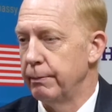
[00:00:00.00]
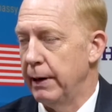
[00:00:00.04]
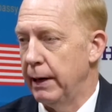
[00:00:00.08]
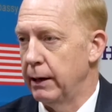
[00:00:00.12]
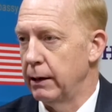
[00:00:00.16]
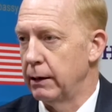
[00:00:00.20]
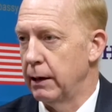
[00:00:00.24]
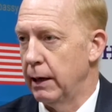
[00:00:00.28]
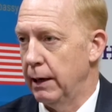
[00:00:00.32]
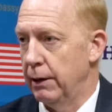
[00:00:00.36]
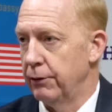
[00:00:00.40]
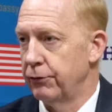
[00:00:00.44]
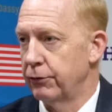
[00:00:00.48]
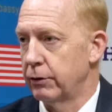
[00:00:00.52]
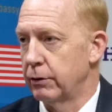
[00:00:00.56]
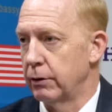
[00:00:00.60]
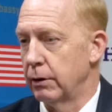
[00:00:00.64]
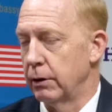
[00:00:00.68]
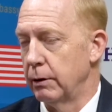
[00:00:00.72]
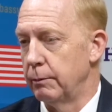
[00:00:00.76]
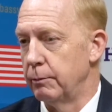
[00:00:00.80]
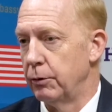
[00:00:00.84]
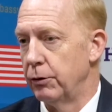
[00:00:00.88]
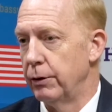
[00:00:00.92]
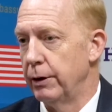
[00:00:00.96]

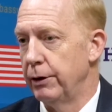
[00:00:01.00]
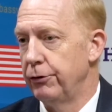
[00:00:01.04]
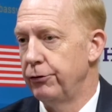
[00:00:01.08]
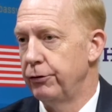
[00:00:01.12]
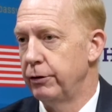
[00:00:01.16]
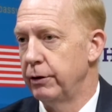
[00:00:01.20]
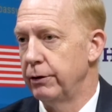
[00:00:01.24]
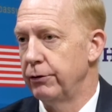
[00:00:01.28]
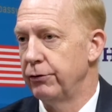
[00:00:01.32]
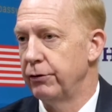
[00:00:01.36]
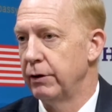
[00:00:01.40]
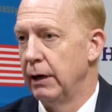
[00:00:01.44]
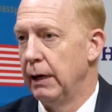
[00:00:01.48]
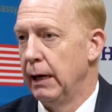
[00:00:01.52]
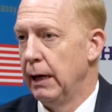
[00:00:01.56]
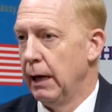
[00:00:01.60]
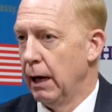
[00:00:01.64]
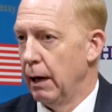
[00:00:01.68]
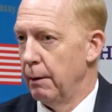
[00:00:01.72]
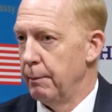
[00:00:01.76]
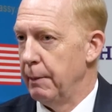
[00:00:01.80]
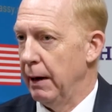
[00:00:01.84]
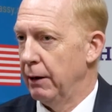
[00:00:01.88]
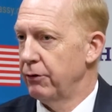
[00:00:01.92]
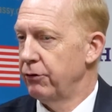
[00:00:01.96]
Madagascar, and Mauritius.
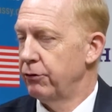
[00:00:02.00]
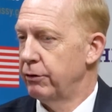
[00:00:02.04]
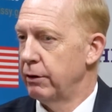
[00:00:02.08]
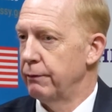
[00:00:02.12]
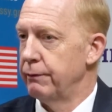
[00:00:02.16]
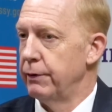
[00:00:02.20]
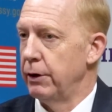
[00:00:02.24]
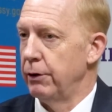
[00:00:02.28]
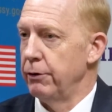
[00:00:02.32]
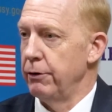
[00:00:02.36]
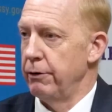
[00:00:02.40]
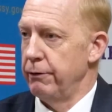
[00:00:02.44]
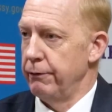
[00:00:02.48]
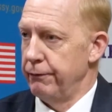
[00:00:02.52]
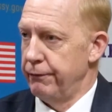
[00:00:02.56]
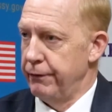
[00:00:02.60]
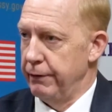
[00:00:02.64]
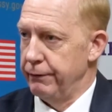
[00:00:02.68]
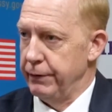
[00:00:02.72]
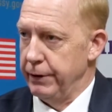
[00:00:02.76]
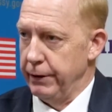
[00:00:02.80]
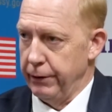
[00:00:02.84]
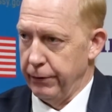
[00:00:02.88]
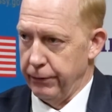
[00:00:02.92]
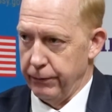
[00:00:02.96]
About
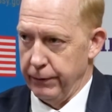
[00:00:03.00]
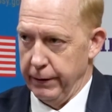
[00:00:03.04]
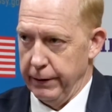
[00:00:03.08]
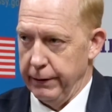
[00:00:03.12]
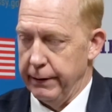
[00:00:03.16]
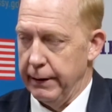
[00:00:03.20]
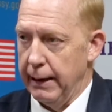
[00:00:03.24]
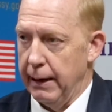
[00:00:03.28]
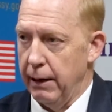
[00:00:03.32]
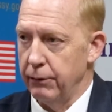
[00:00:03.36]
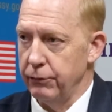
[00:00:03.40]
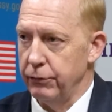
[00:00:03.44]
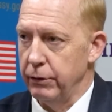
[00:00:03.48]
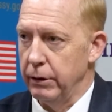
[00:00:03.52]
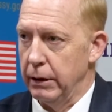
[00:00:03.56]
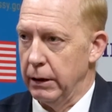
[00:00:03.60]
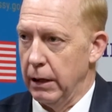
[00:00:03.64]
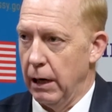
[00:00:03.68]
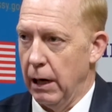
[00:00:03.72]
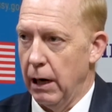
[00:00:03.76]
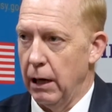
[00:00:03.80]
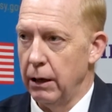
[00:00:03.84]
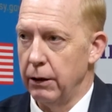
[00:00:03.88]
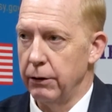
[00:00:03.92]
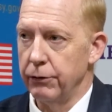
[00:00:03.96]

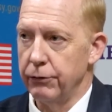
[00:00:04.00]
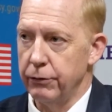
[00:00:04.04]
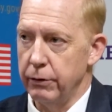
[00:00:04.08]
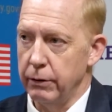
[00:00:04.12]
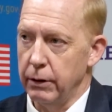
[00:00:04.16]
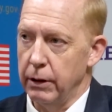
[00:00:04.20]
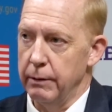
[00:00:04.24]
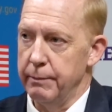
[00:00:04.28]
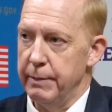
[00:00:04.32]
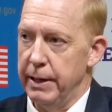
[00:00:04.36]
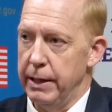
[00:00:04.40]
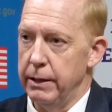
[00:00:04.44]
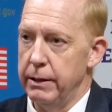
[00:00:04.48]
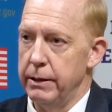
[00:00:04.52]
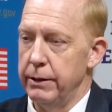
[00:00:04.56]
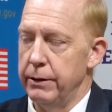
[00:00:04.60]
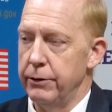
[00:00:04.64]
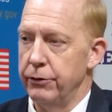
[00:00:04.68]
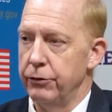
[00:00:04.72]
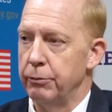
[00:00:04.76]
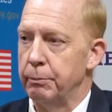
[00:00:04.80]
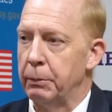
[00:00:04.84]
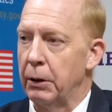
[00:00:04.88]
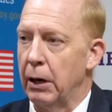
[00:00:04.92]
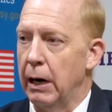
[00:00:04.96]
$753,000 are committed to
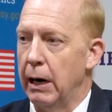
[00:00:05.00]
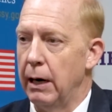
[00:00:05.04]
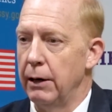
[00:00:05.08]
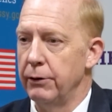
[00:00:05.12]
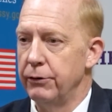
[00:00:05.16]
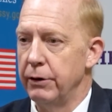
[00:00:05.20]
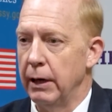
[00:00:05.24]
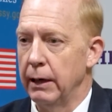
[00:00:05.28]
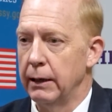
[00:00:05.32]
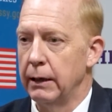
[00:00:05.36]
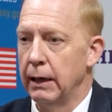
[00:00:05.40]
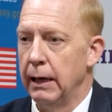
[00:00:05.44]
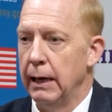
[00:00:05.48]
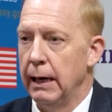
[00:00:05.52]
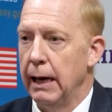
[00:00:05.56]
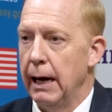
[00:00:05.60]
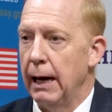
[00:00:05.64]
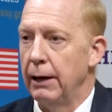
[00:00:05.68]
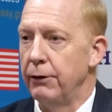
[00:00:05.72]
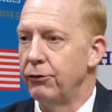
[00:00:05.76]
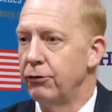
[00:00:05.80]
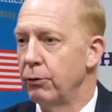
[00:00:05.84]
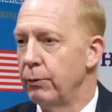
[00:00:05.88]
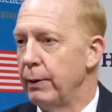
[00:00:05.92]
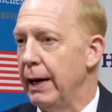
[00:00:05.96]
this project,
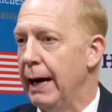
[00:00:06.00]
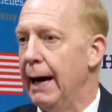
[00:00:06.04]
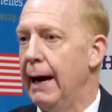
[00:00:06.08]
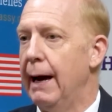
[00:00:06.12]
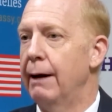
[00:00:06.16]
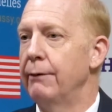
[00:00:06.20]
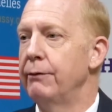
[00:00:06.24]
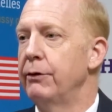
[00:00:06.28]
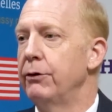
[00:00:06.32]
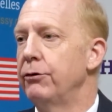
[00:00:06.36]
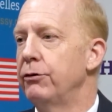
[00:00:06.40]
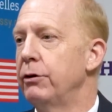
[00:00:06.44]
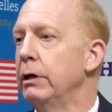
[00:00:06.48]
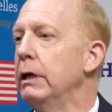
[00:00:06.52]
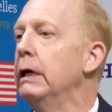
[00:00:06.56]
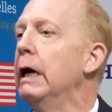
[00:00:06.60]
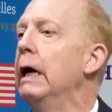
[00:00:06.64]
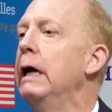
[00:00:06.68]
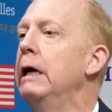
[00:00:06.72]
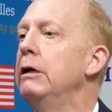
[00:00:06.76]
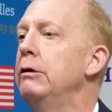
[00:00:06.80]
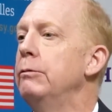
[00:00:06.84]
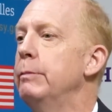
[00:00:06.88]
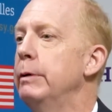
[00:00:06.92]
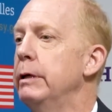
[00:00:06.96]
and so we have this
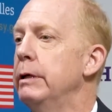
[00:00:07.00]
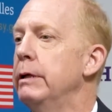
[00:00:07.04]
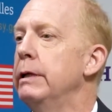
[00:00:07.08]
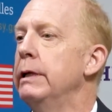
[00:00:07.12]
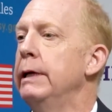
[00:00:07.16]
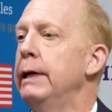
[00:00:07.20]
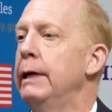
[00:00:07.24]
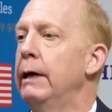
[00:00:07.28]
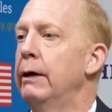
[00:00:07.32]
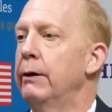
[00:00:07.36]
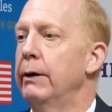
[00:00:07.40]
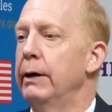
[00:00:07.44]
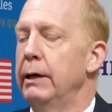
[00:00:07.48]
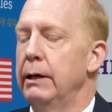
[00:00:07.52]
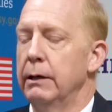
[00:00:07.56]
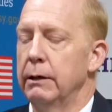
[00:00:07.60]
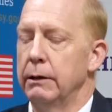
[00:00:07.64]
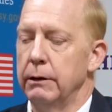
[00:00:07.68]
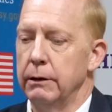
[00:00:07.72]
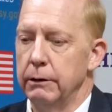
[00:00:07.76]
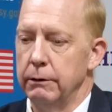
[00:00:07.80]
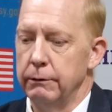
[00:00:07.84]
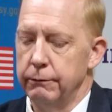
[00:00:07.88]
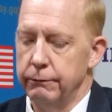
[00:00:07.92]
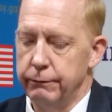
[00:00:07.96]
engagement in the area
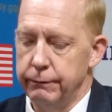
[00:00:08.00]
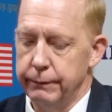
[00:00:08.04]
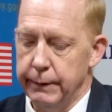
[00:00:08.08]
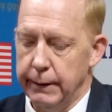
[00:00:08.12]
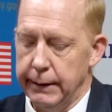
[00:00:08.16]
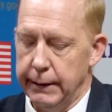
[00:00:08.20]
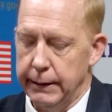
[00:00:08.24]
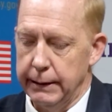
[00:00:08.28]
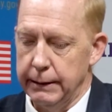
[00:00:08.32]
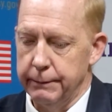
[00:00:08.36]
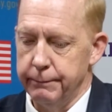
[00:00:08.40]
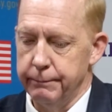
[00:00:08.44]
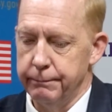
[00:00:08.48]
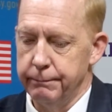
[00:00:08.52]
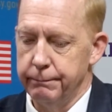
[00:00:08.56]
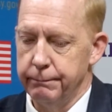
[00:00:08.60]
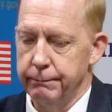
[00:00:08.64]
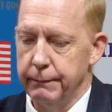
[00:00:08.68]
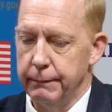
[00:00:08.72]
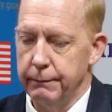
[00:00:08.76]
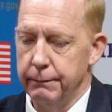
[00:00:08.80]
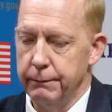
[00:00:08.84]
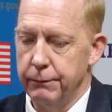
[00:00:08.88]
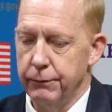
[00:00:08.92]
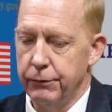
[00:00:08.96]
of
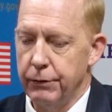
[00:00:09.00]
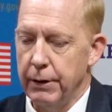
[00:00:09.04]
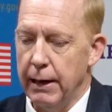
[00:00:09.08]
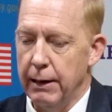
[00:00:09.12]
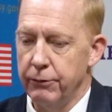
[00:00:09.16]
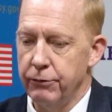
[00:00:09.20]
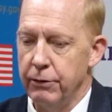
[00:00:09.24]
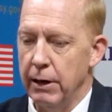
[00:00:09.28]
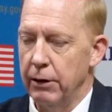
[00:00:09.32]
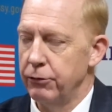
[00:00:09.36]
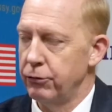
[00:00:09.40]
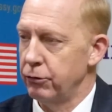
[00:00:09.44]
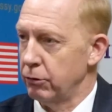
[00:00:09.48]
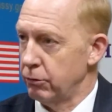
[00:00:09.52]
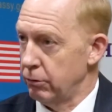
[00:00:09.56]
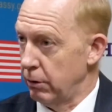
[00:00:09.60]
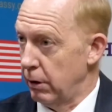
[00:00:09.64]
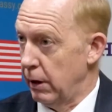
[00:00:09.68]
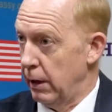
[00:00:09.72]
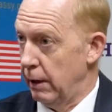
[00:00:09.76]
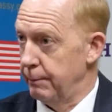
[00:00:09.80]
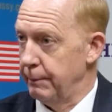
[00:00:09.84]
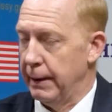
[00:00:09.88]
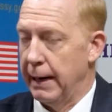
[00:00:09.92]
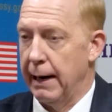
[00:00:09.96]
transnational
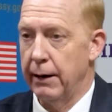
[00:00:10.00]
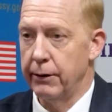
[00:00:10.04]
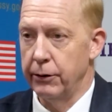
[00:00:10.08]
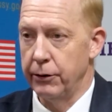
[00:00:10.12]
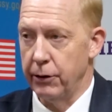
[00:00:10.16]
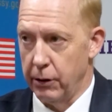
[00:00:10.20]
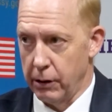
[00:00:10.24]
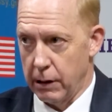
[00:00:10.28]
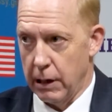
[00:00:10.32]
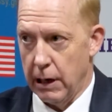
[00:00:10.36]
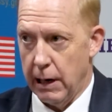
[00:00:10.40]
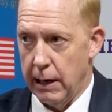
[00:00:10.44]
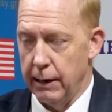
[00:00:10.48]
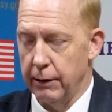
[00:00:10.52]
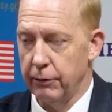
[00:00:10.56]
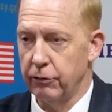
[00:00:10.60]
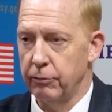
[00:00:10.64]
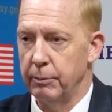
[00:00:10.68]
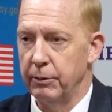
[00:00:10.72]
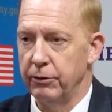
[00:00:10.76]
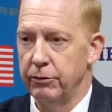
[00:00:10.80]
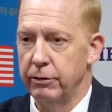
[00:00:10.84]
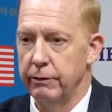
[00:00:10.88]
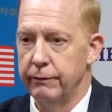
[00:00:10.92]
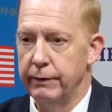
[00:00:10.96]
crime, counter-narcotics
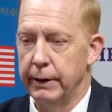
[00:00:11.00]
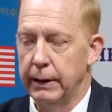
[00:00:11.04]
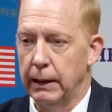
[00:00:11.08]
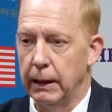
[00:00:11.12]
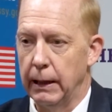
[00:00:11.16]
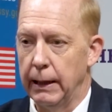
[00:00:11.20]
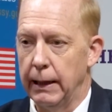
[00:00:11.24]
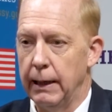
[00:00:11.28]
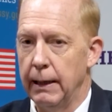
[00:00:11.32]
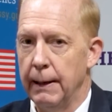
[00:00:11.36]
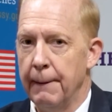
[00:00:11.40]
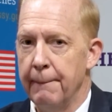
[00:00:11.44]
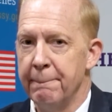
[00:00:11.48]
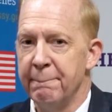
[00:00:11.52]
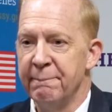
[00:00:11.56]
specifically.